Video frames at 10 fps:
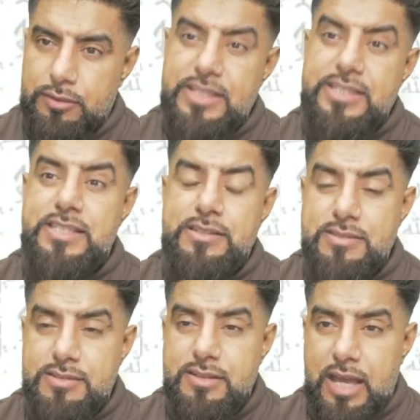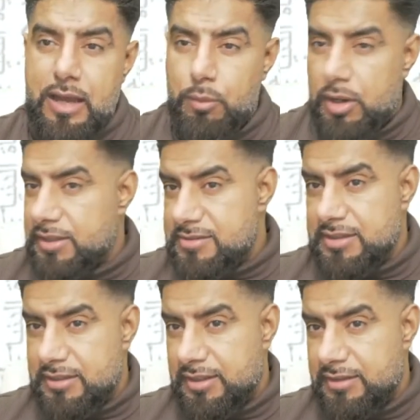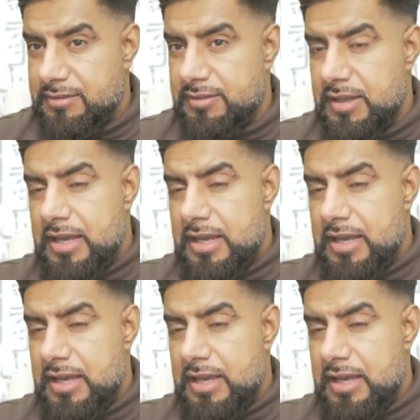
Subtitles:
this is how I see this.